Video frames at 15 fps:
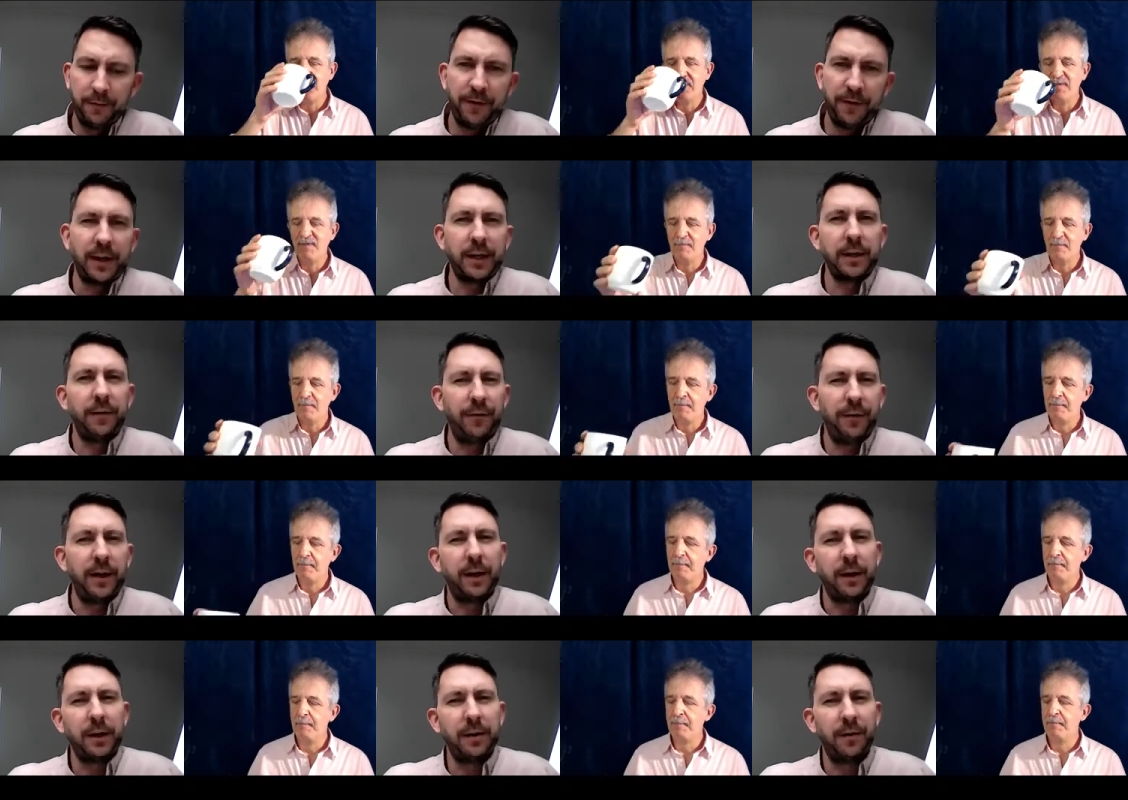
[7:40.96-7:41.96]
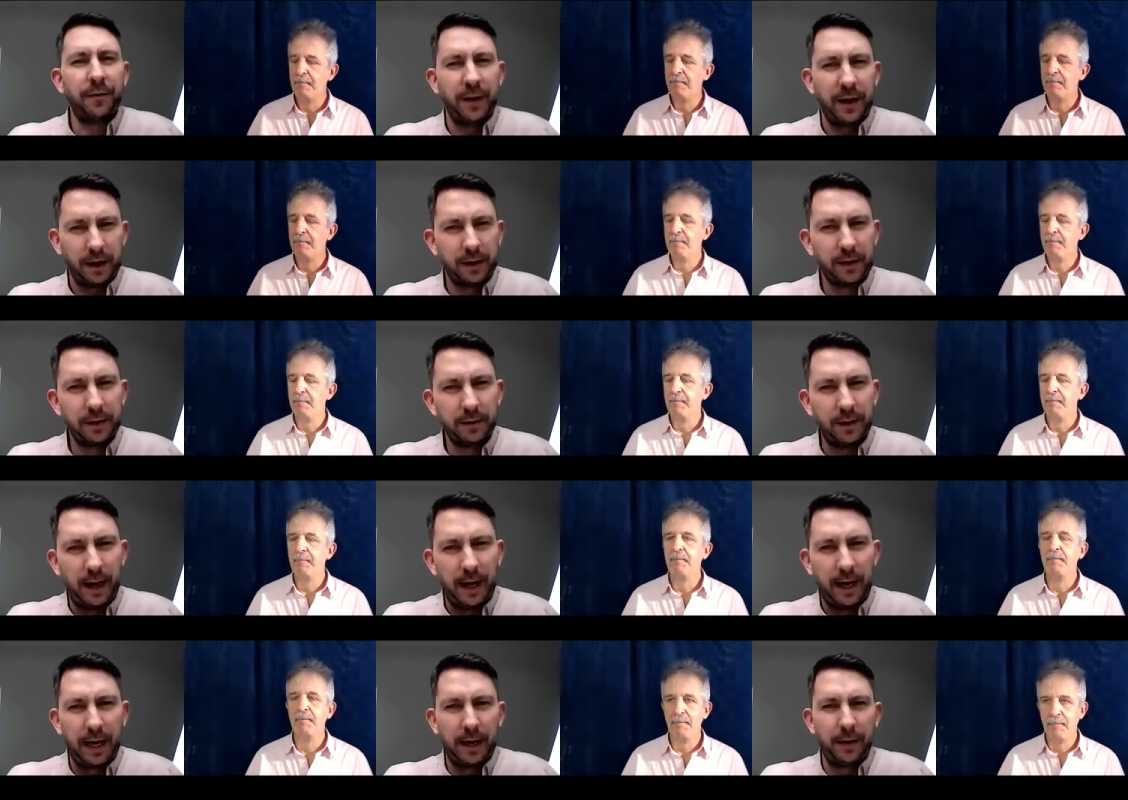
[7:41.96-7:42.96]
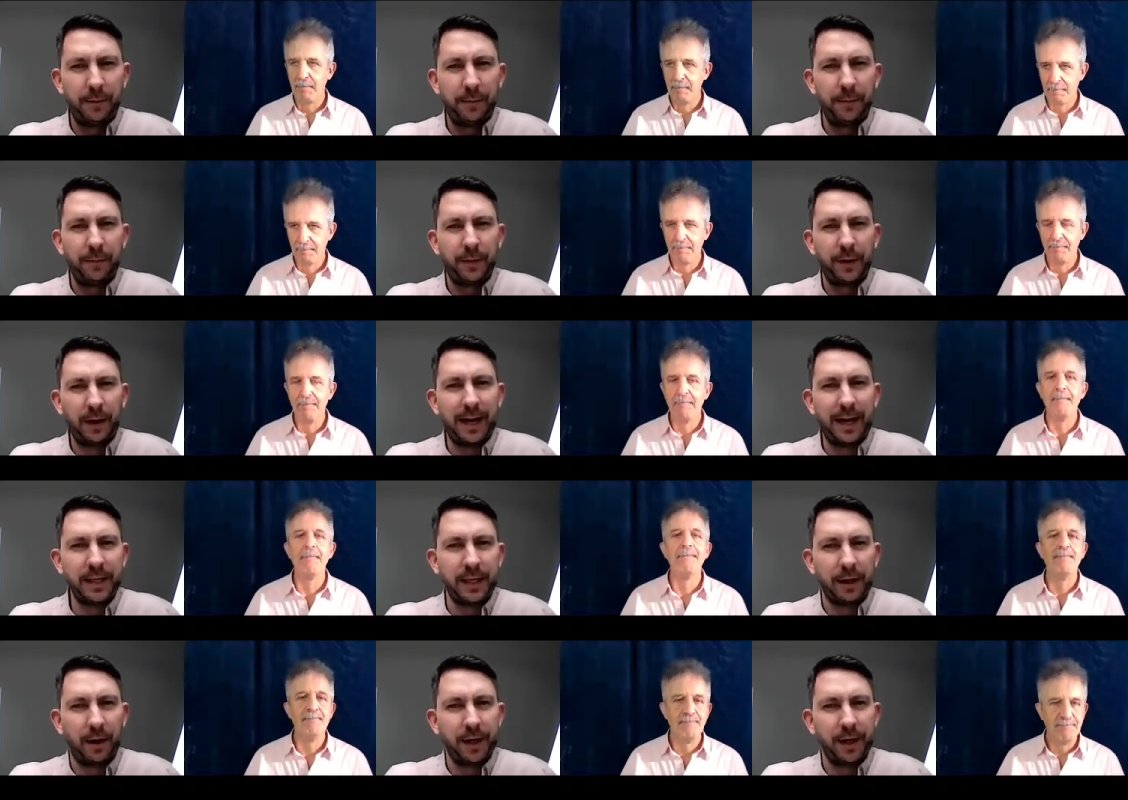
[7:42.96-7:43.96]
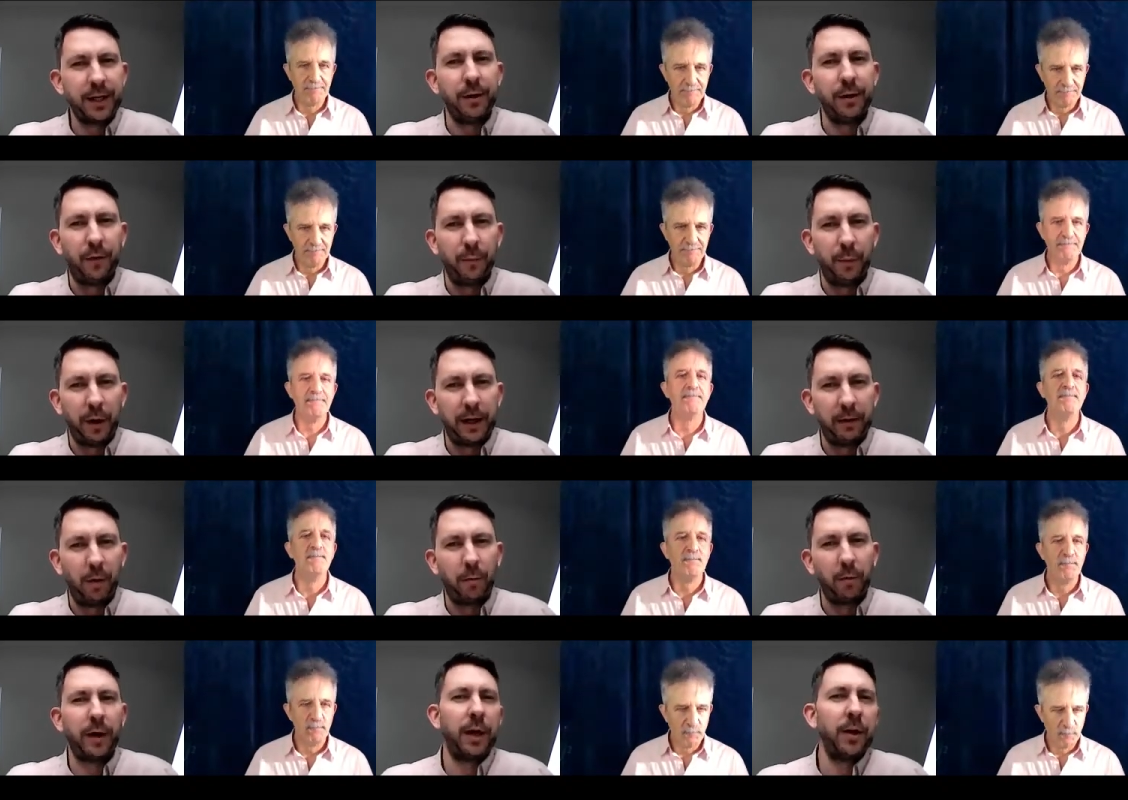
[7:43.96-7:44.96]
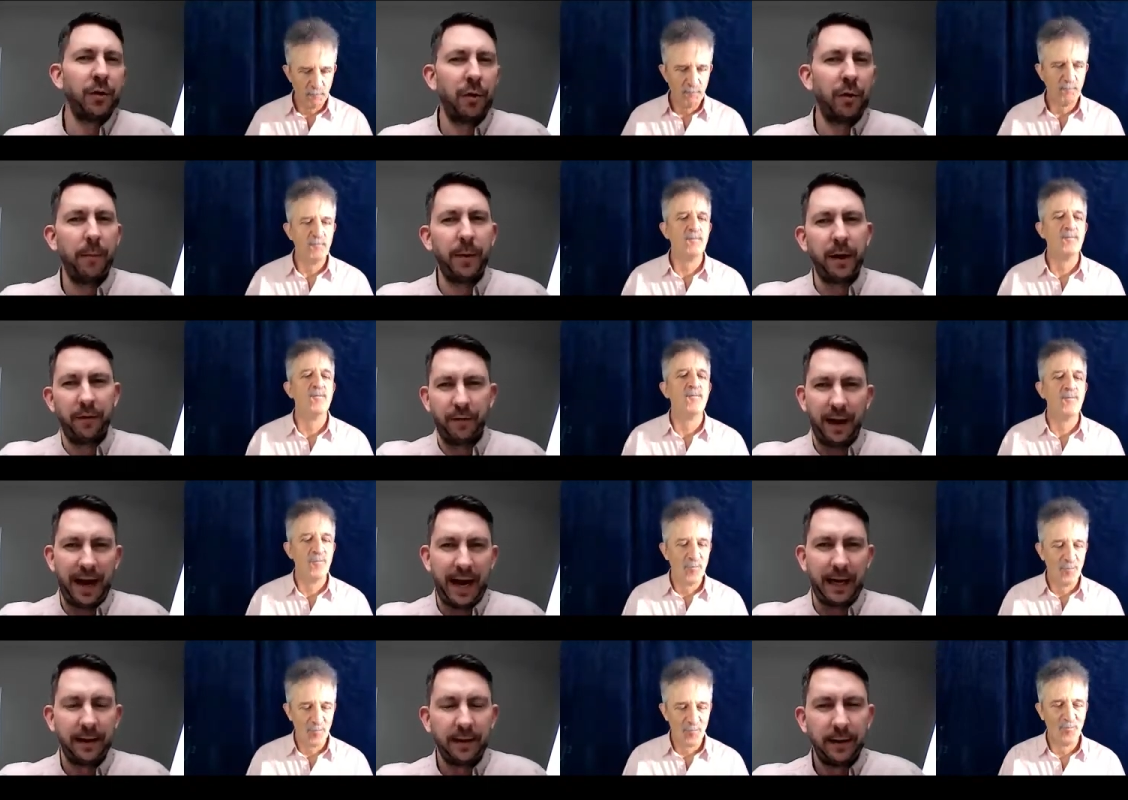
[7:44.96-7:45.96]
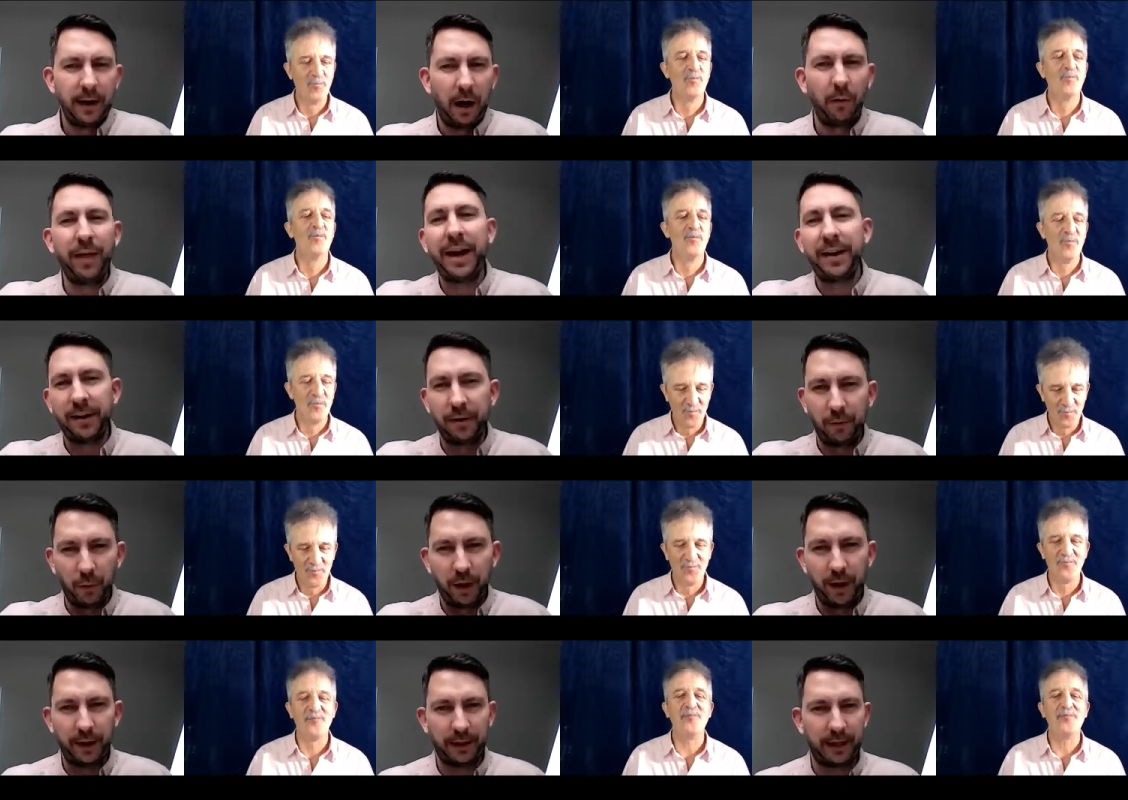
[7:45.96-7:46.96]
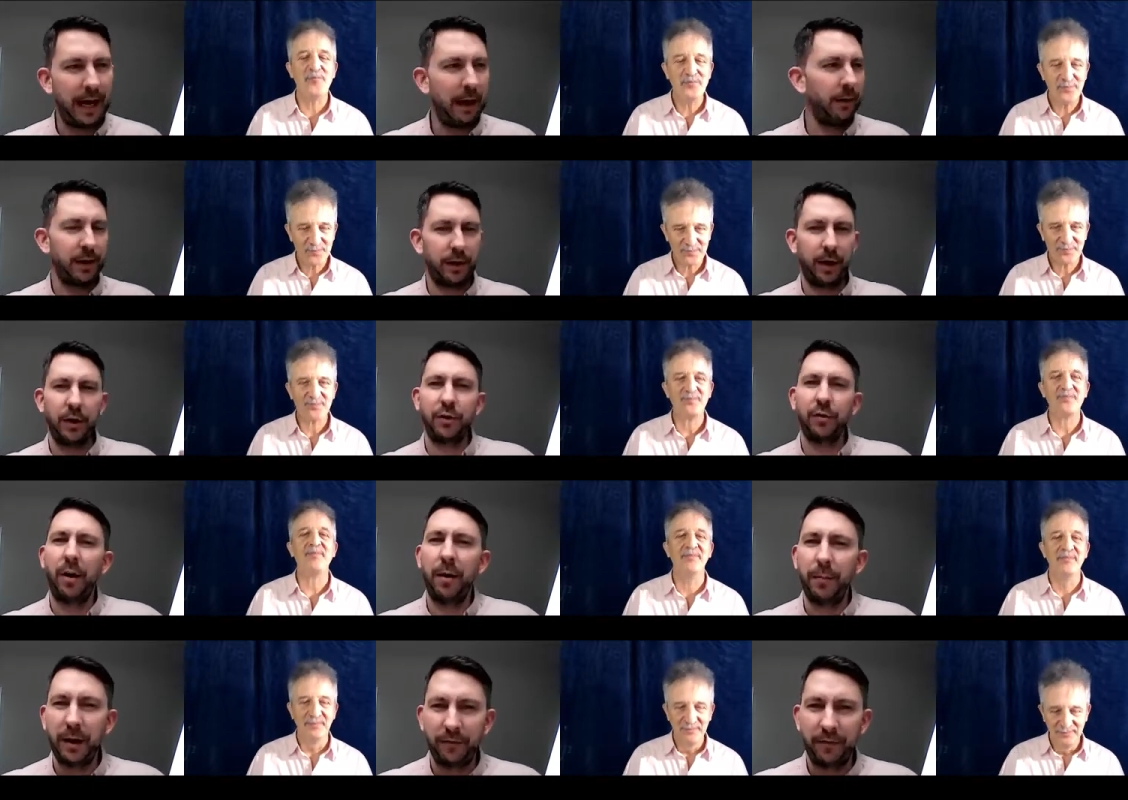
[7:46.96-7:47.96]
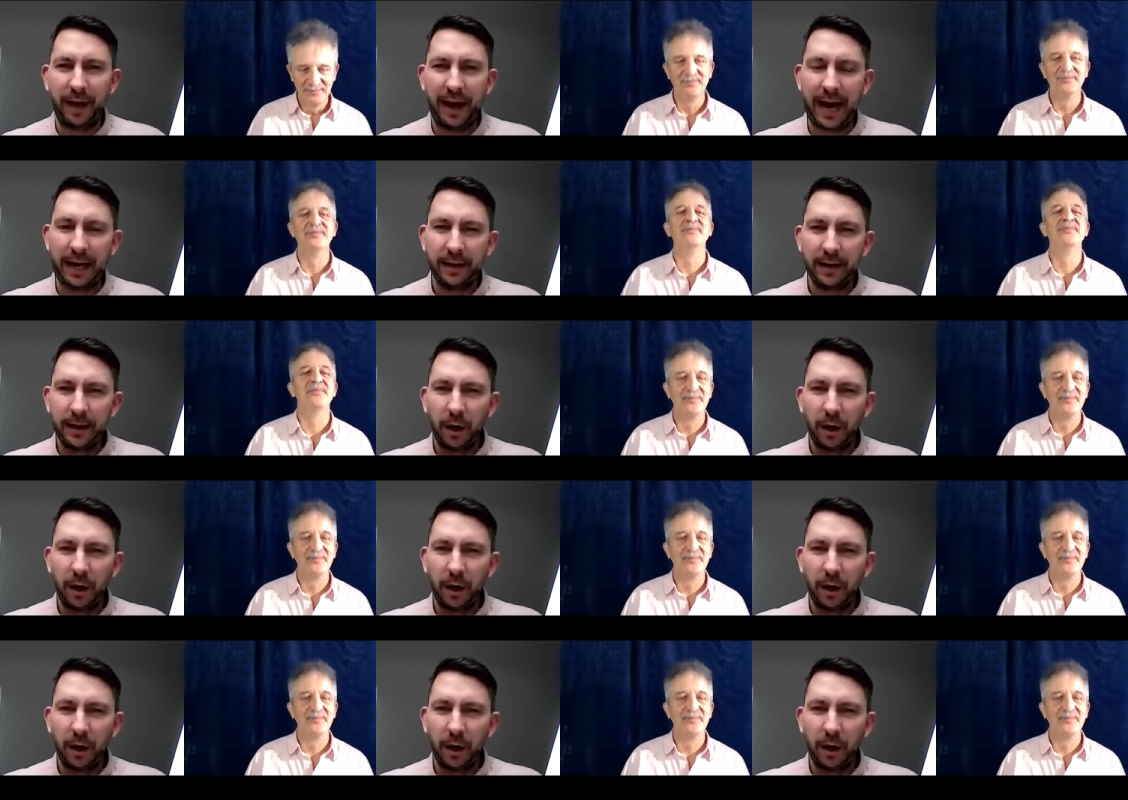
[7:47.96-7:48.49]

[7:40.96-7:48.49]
Speaker 1: fix to fix to fix. Um, the classic kind of silver bullet. Well, we'll go and try a bit of that. Oh, that didn't work. Now let's go and try a bit of that.